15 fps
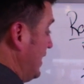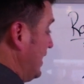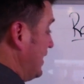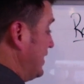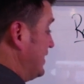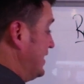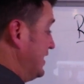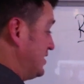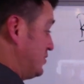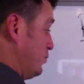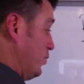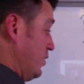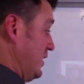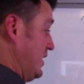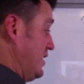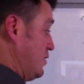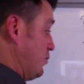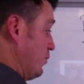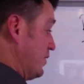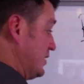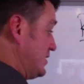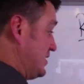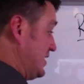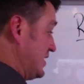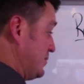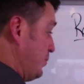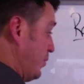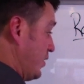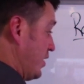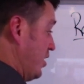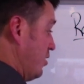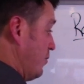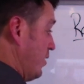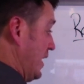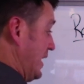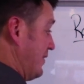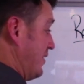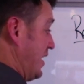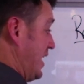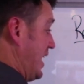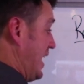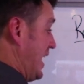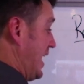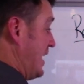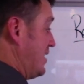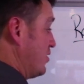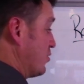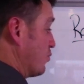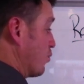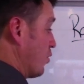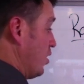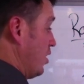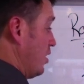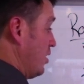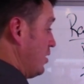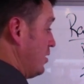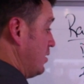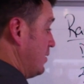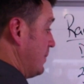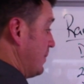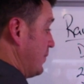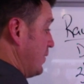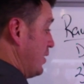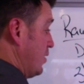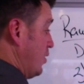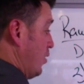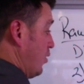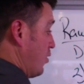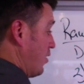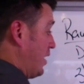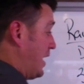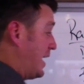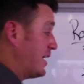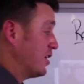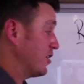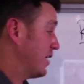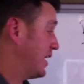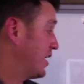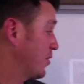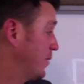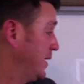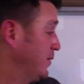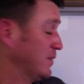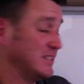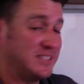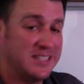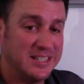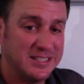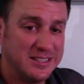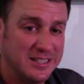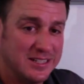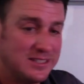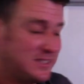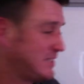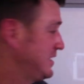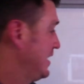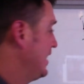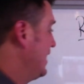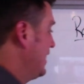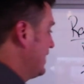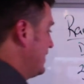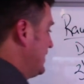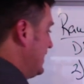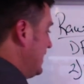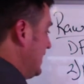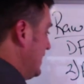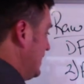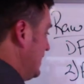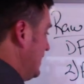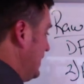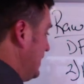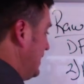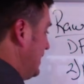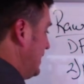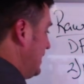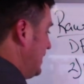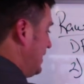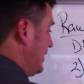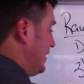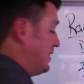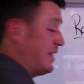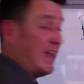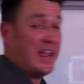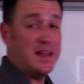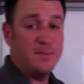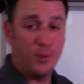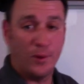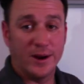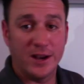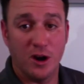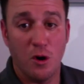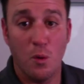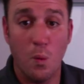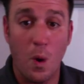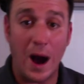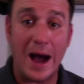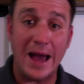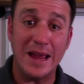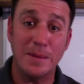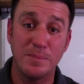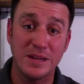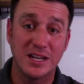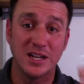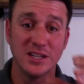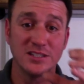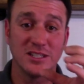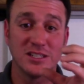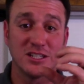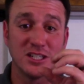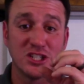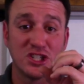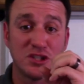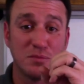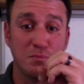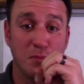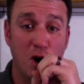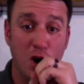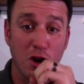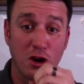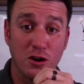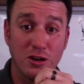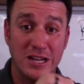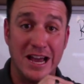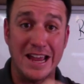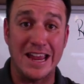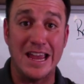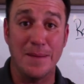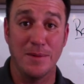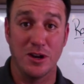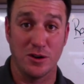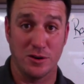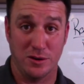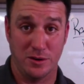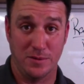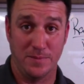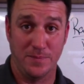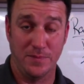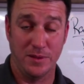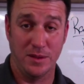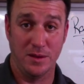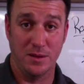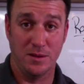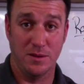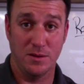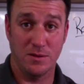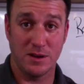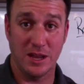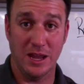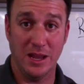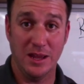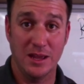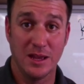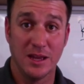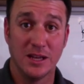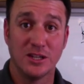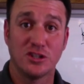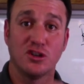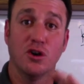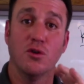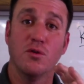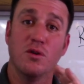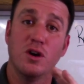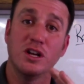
this will equal the 6.0 will have a higher raw or higher airway resistance than the 8.0. Why? Because it's a smaller diameter. Okay? So